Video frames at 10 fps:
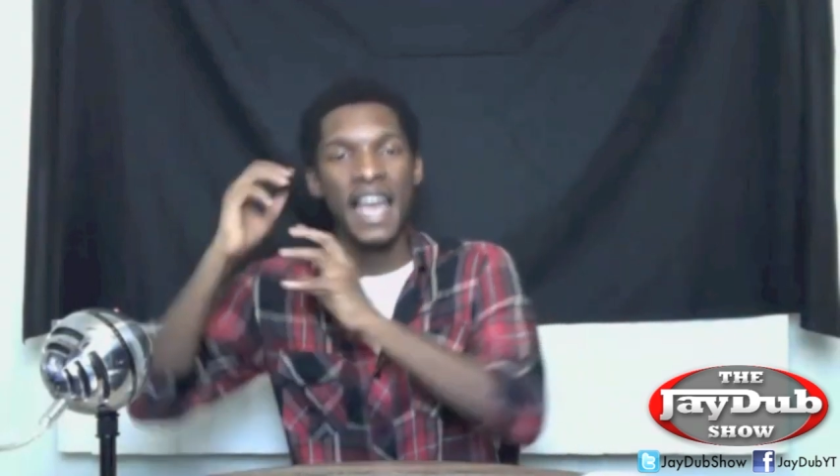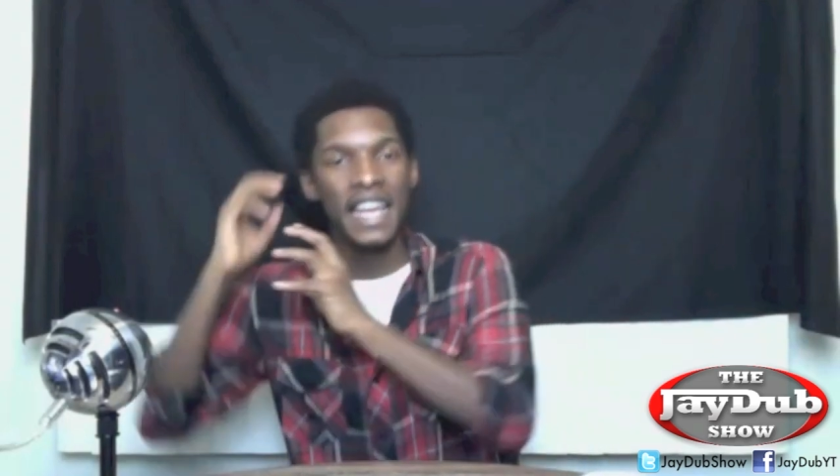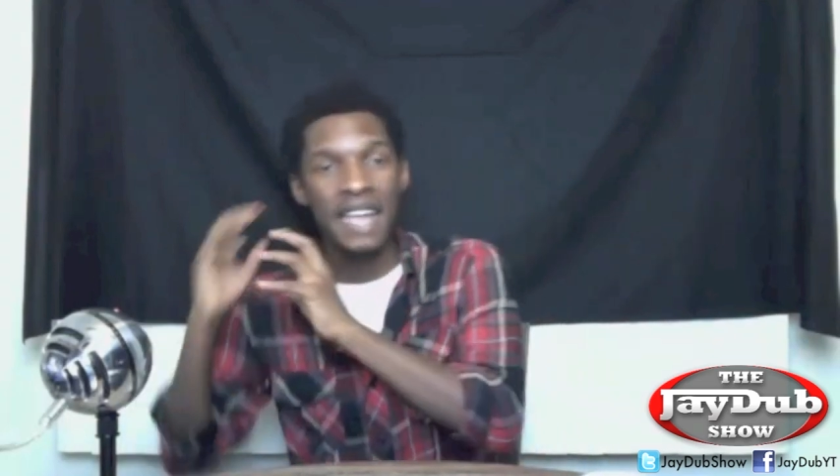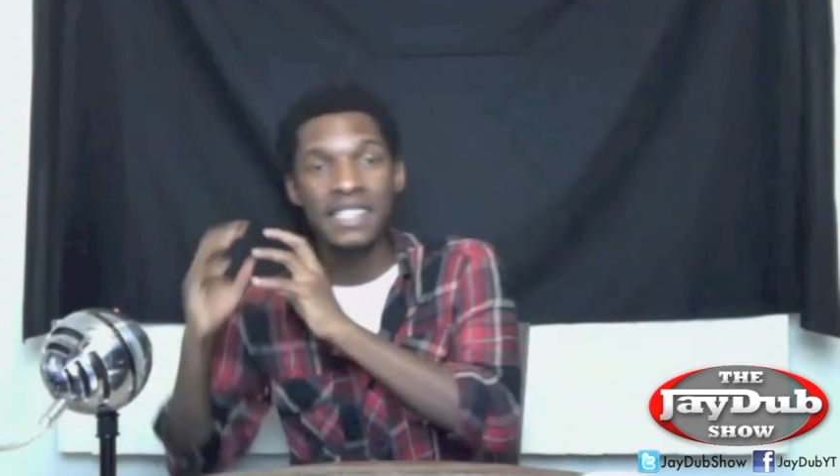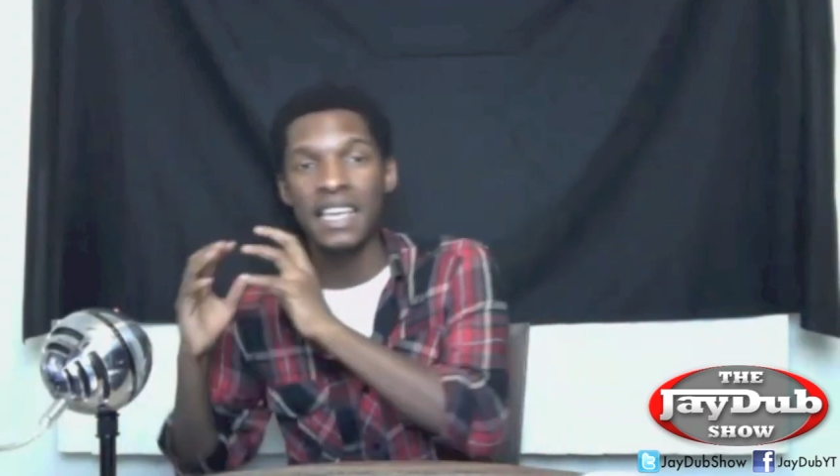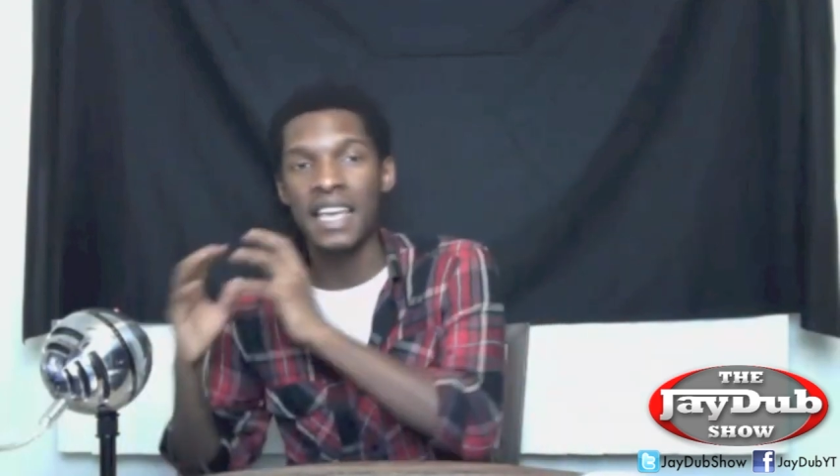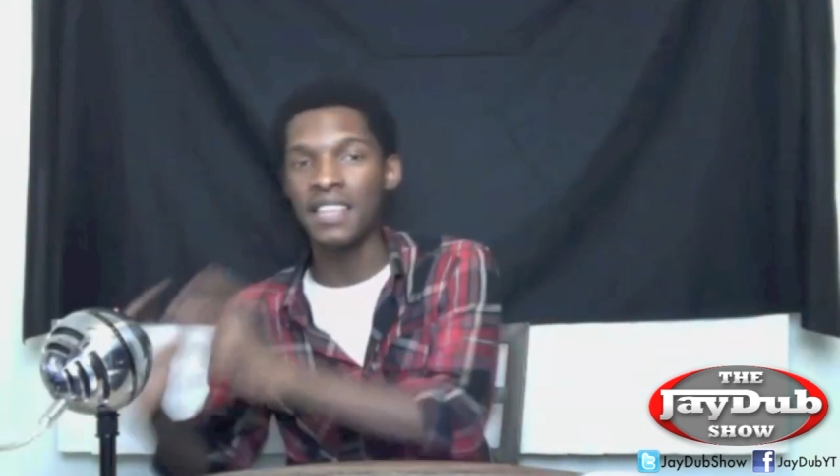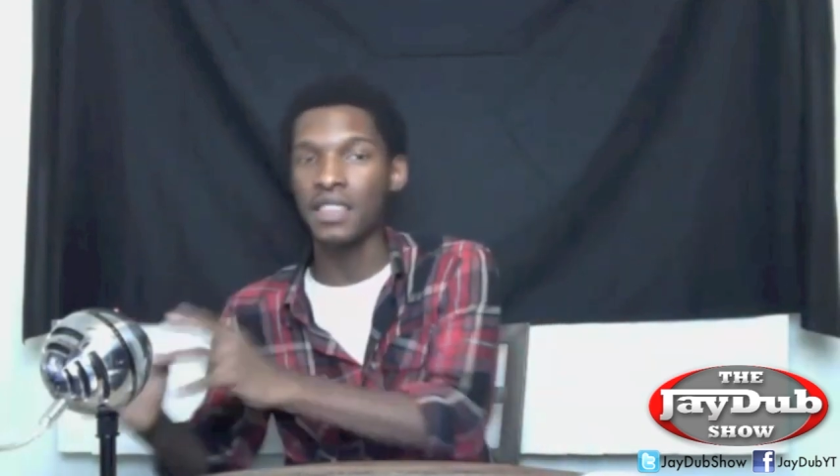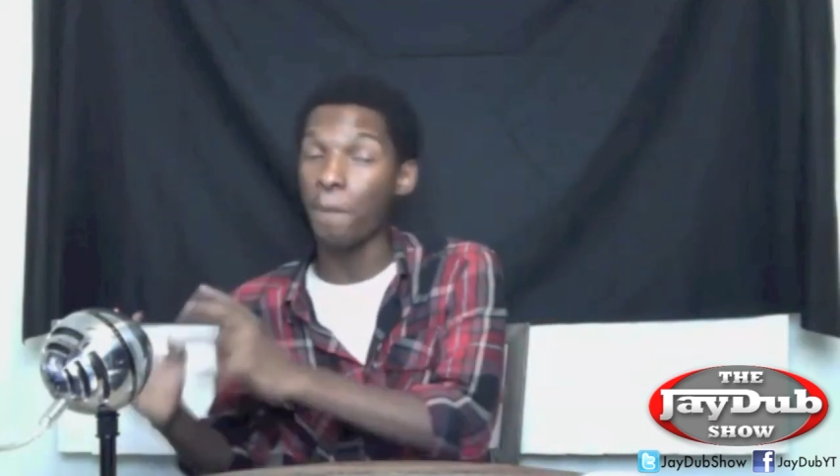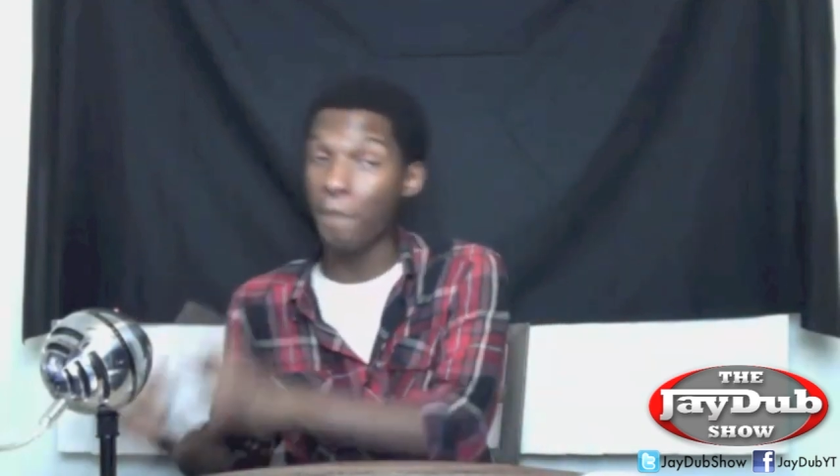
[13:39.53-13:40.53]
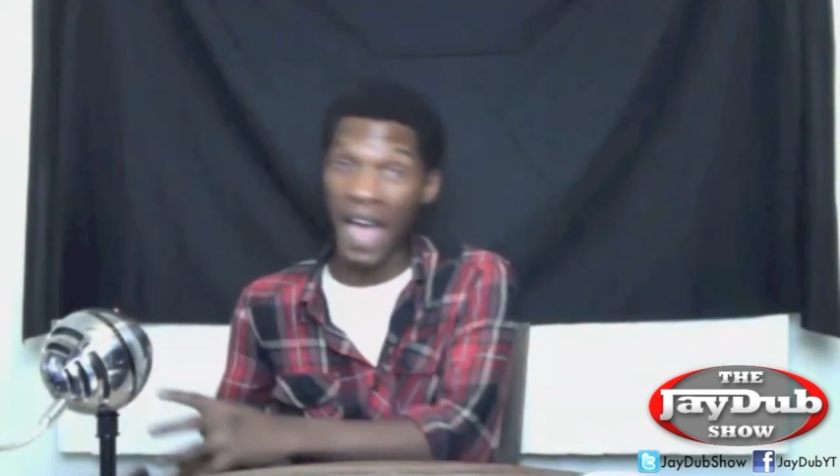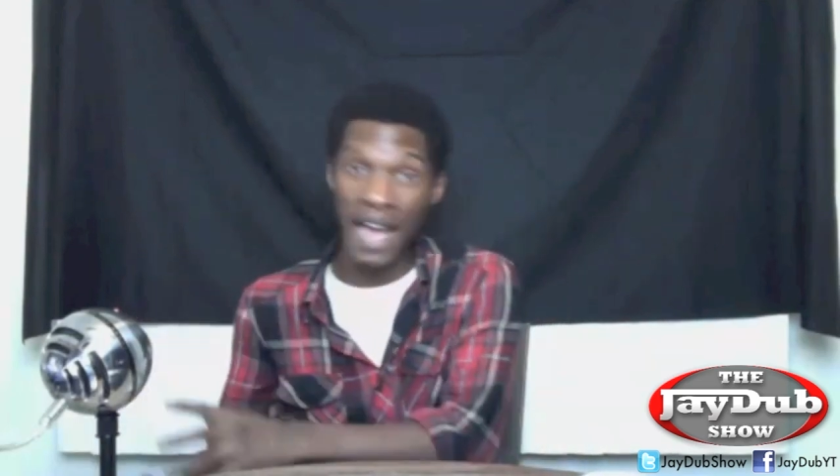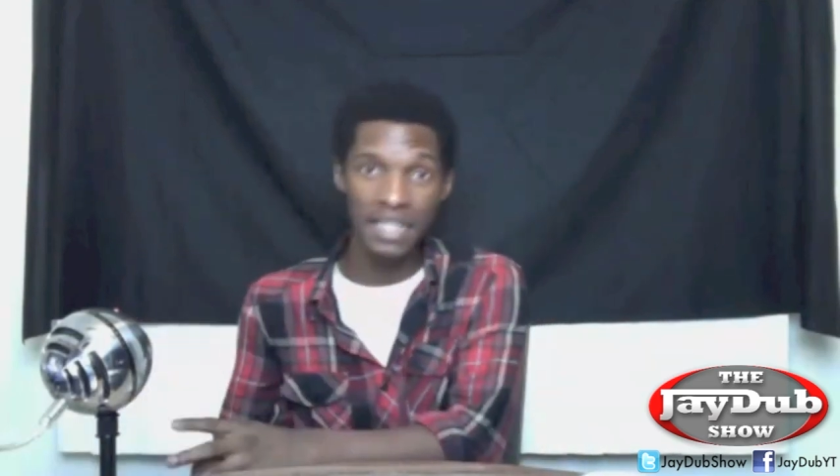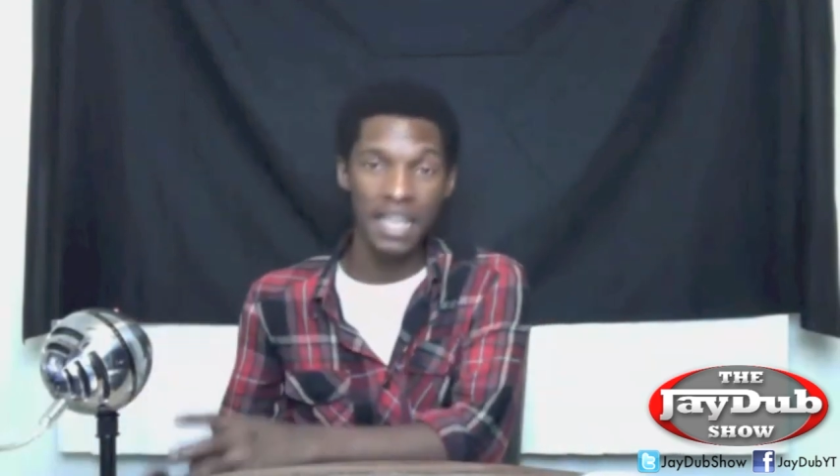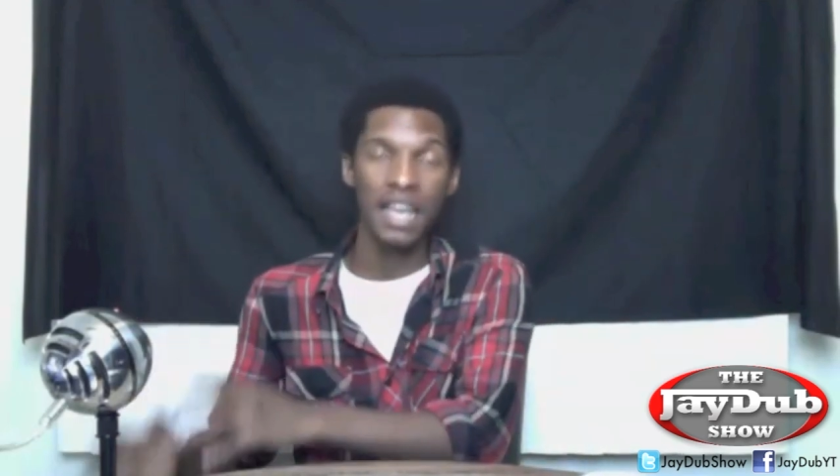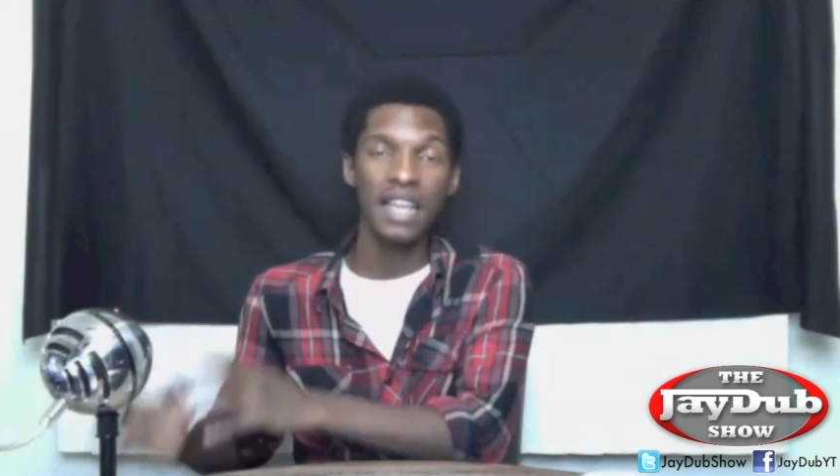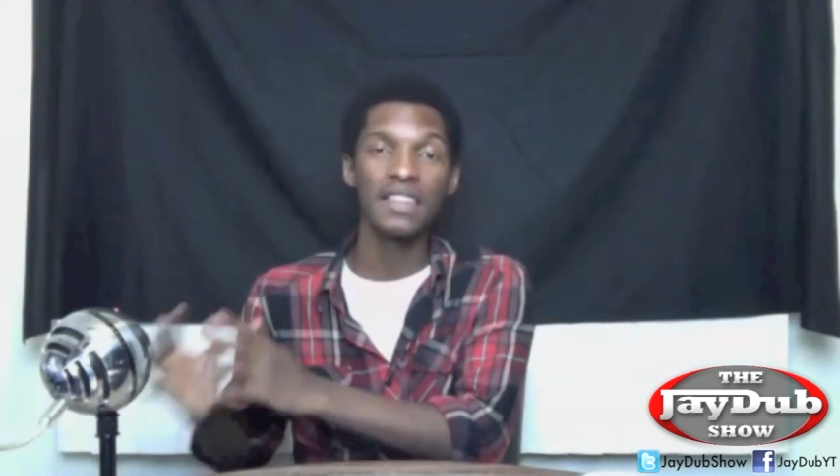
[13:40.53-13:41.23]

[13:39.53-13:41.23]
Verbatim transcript: and as they hit the mat,